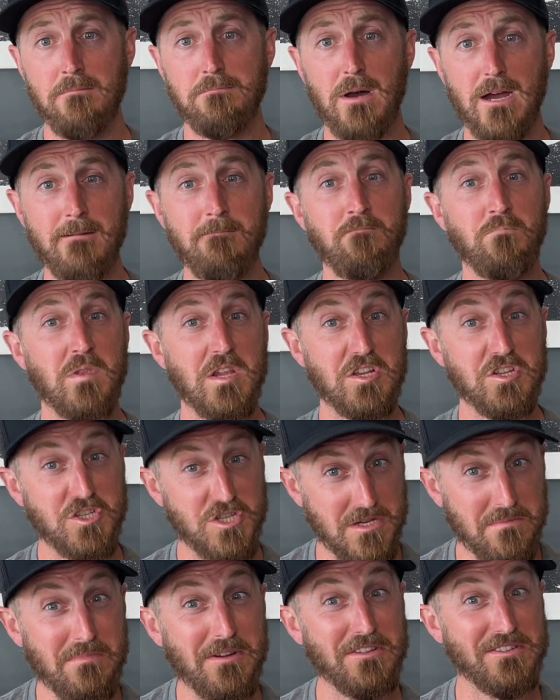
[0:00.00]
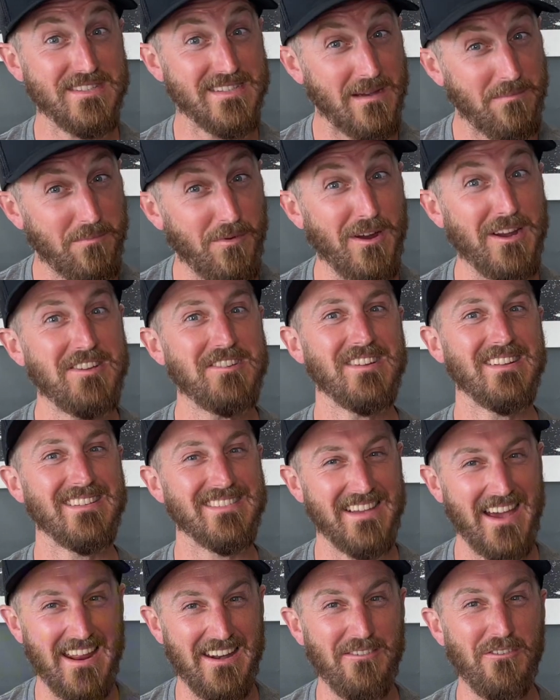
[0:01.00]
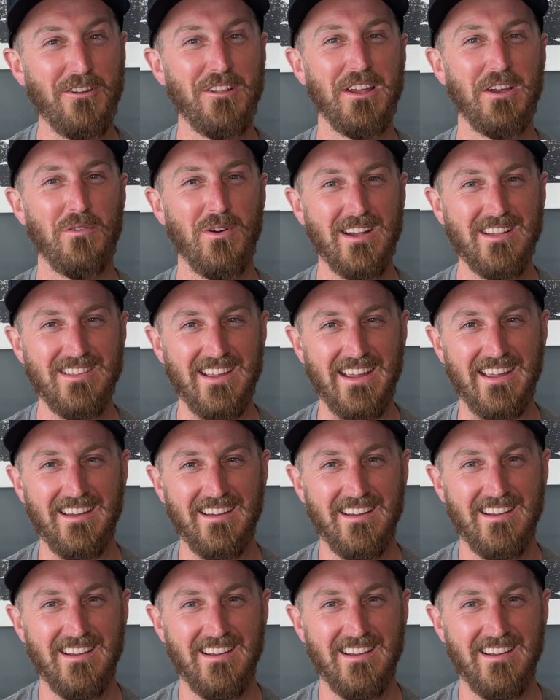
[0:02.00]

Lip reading: but she builds separation anxiety really quickly.